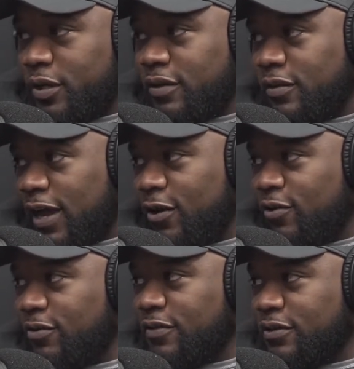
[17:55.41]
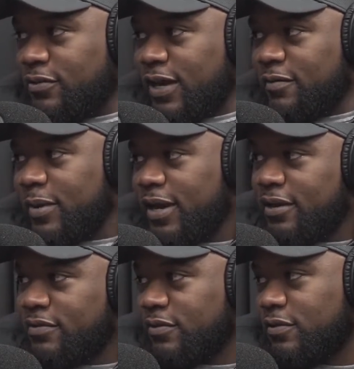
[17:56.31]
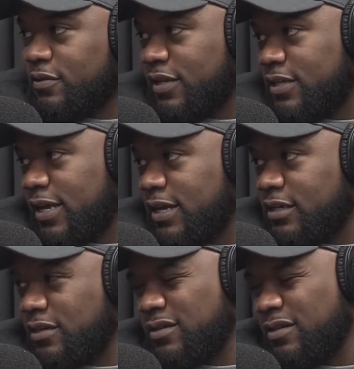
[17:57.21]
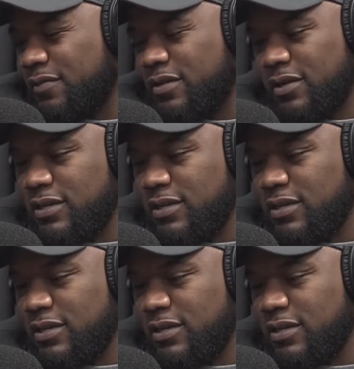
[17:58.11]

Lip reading: But how often do you have buyers for those transactions? It's a different.